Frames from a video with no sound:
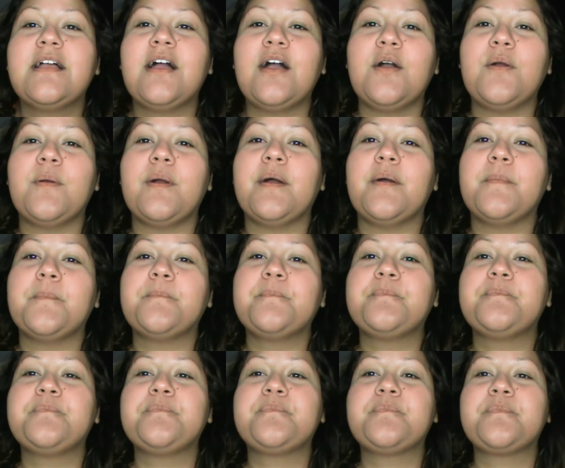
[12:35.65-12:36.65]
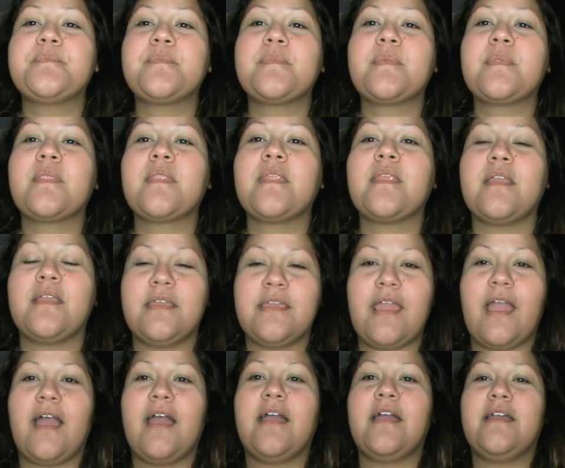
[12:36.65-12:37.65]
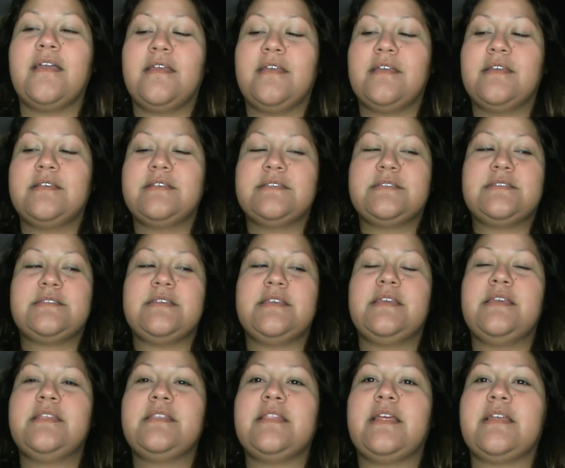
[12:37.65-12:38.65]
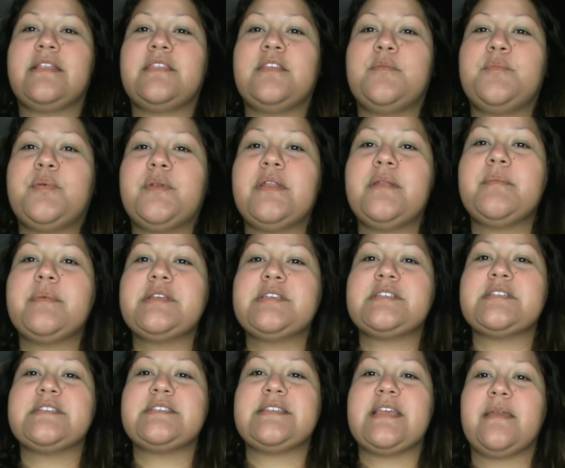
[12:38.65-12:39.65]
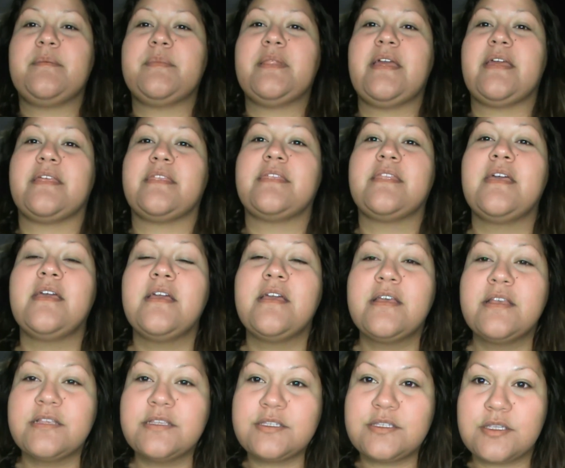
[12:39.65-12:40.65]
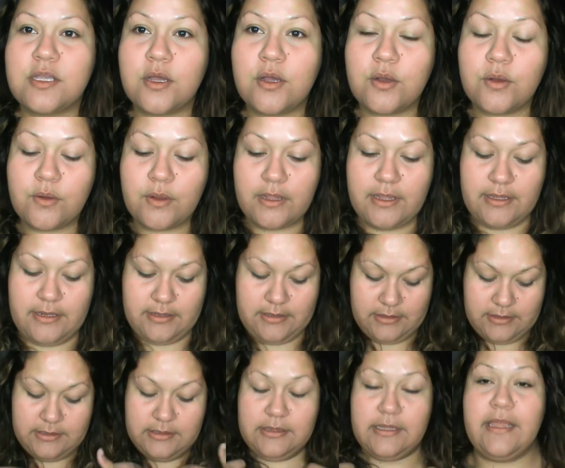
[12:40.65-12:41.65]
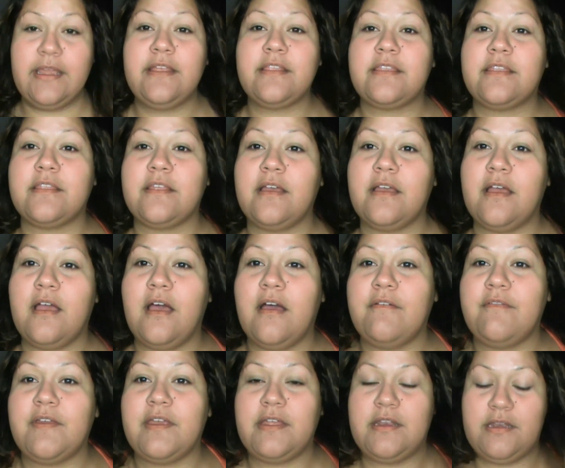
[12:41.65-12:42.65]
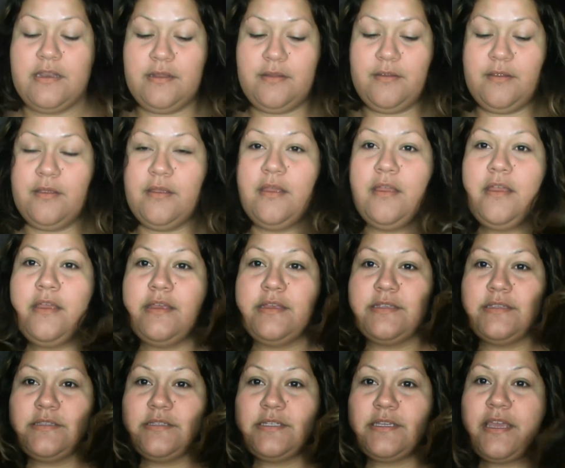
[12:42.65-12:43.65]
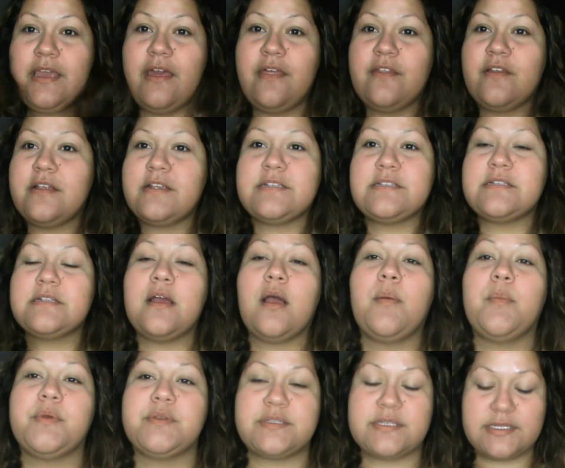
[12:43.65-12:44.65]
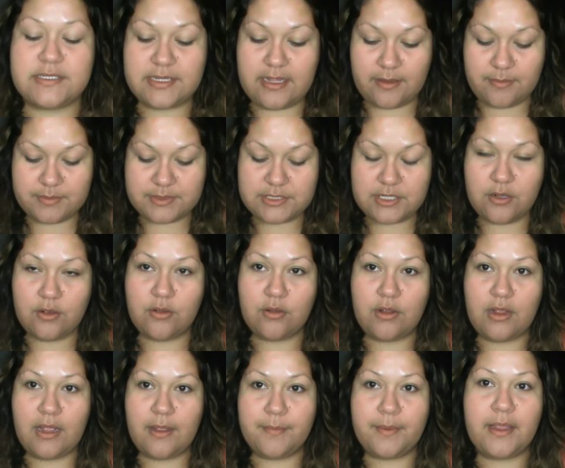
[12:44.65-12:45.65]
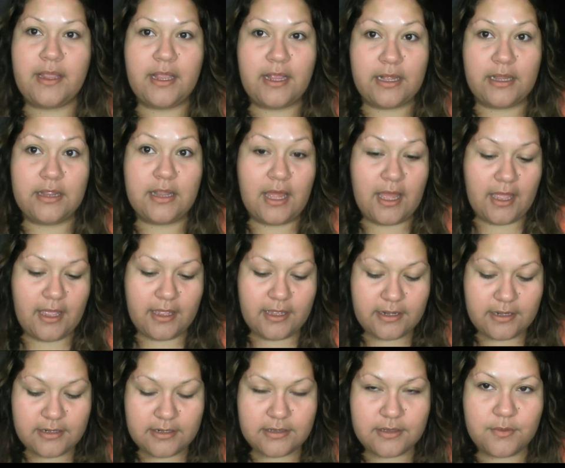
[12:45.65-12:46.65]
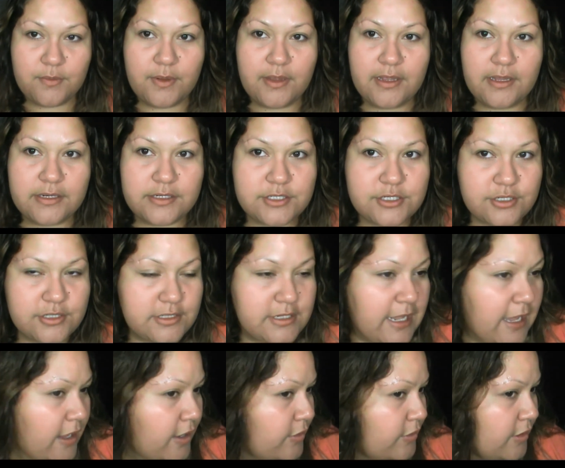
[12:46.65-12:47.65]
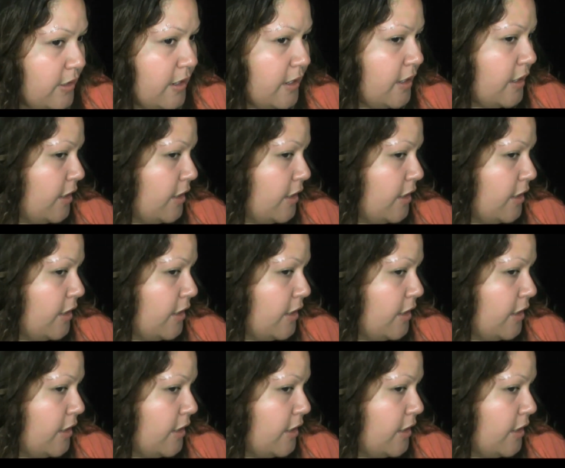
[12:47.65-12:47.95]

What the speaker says: Oh well. Yeah. See, like they're pretty much the same length. So, and the length of it together is almost the same. So I'm glad the way it turned out.